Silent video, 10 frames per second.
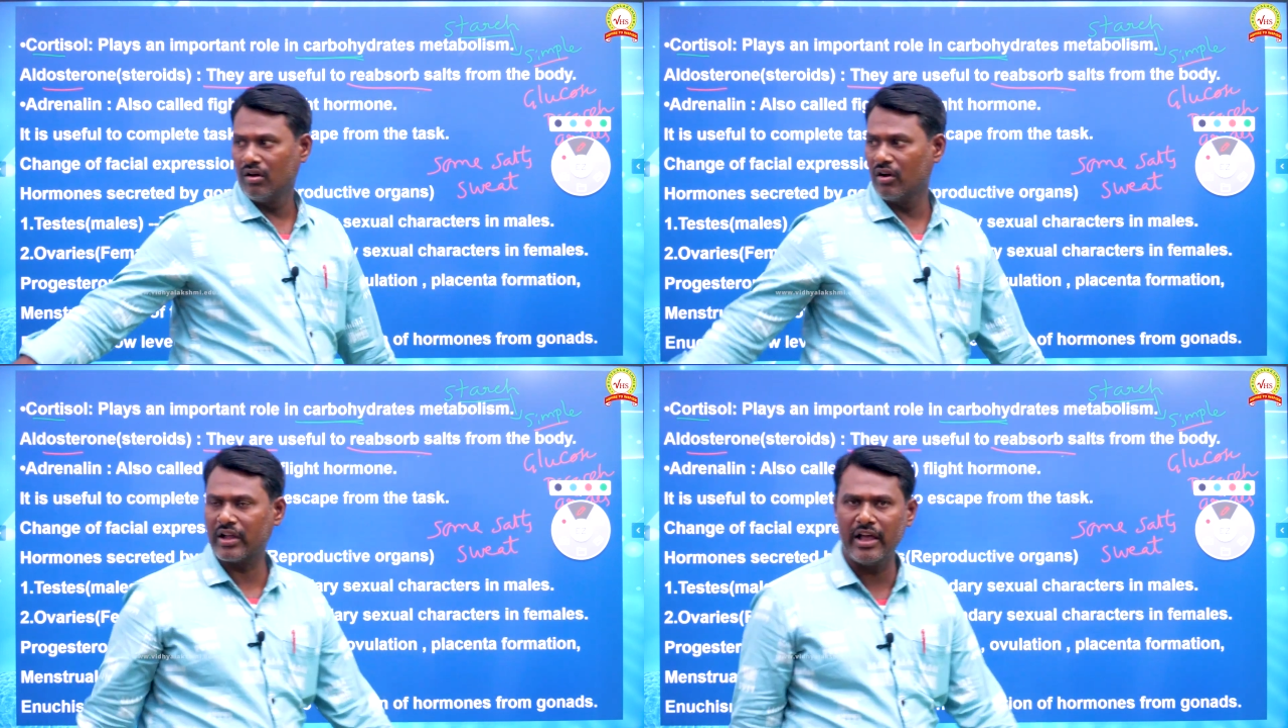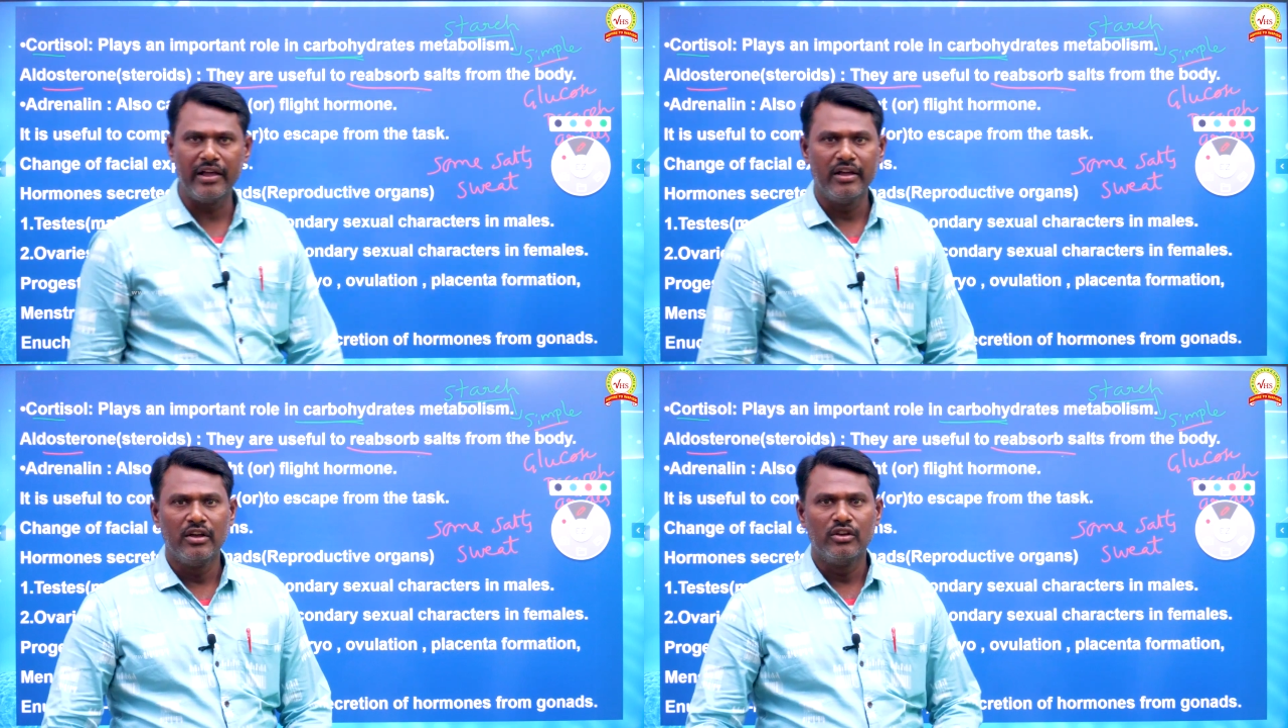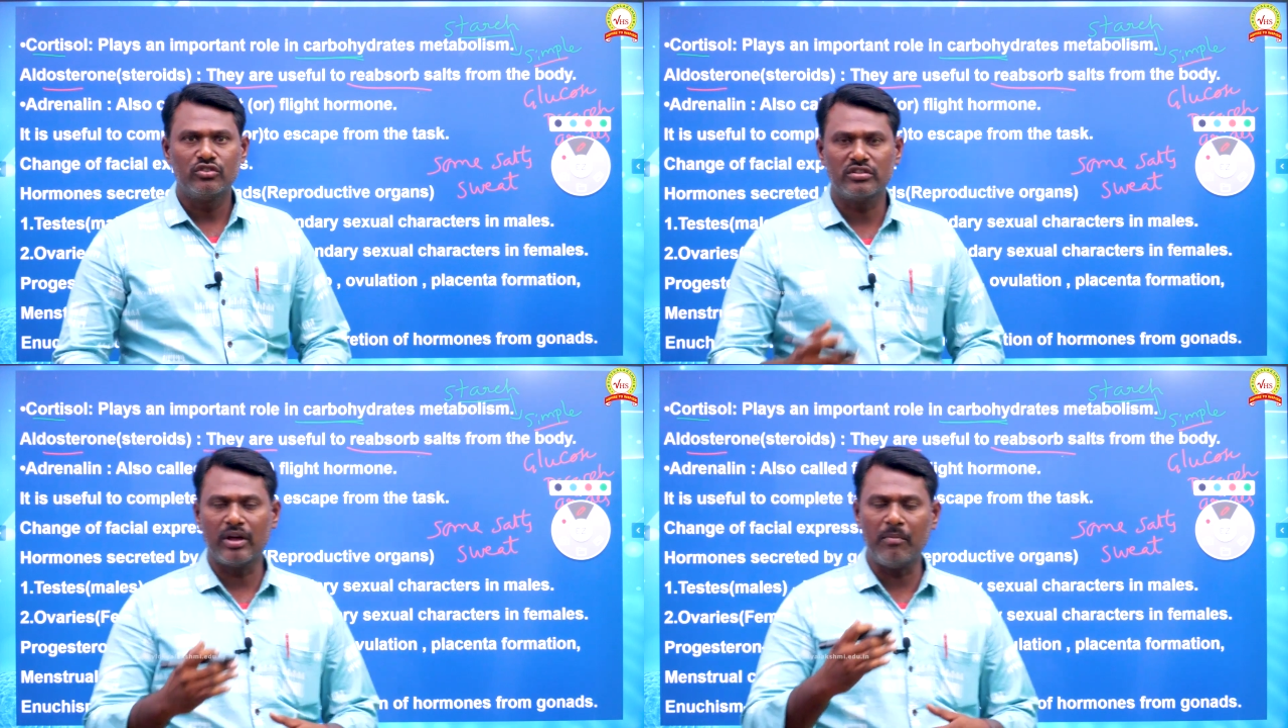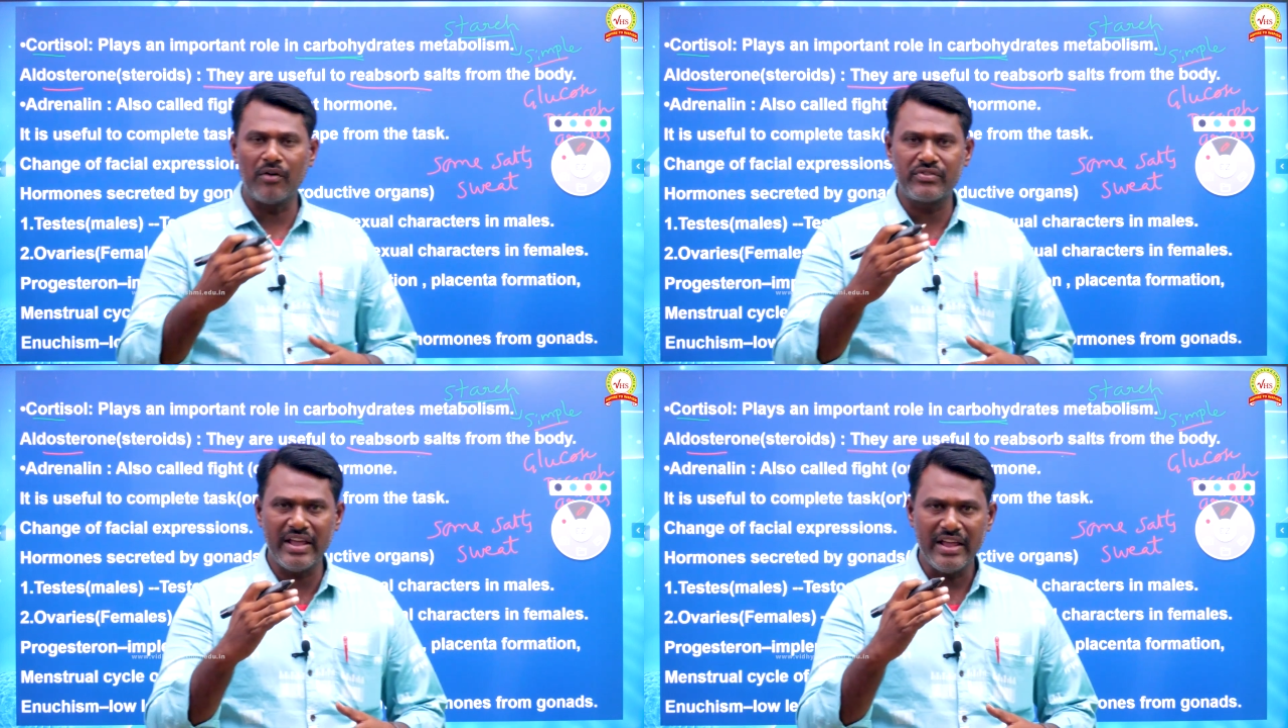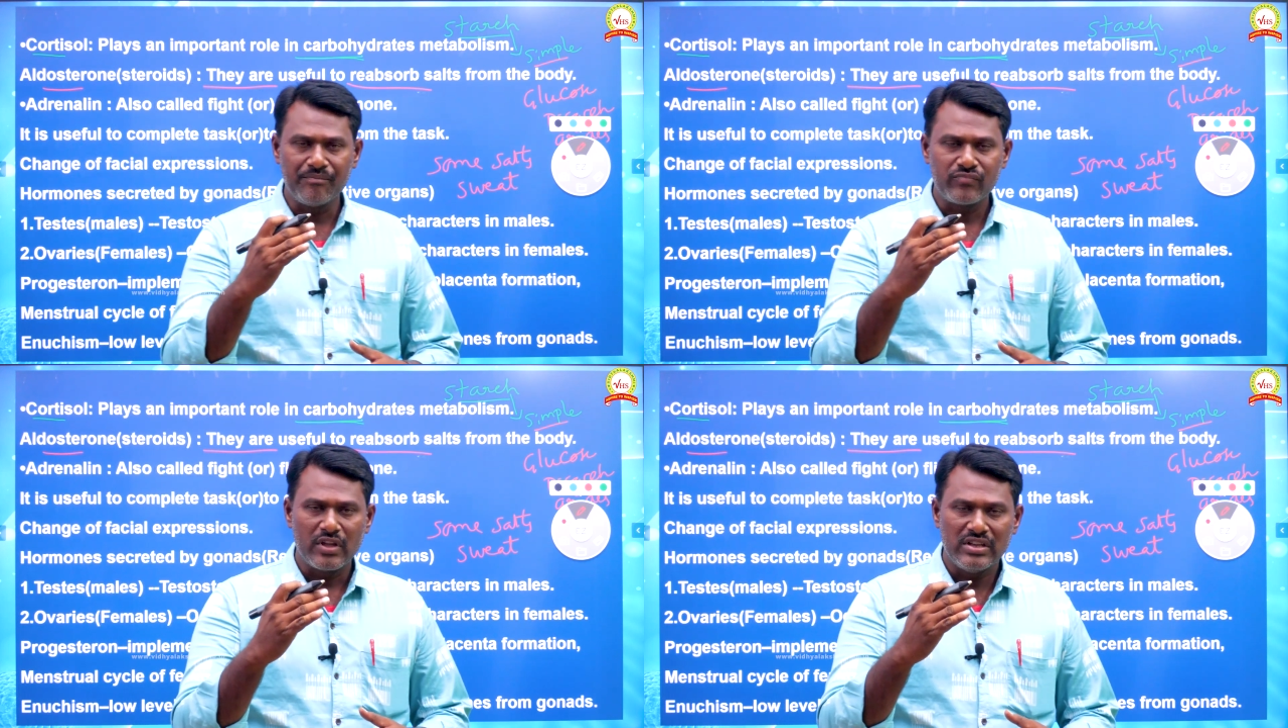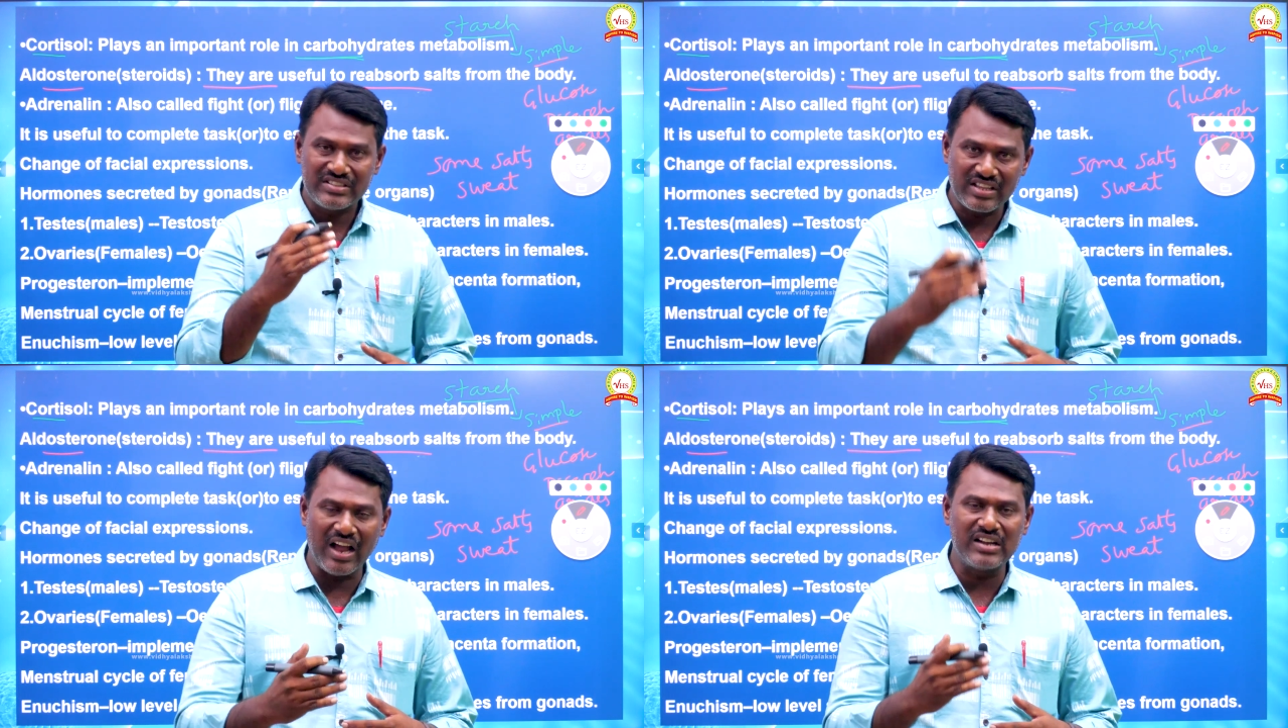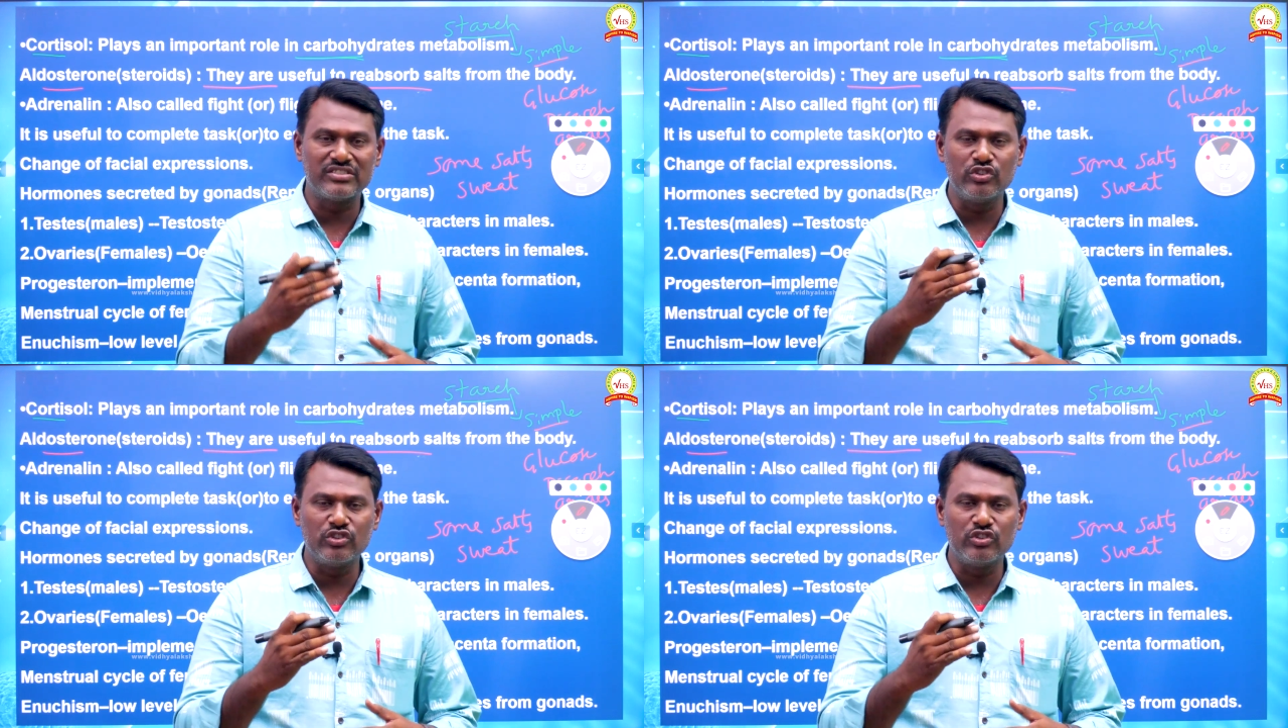Okay, so some of the salts,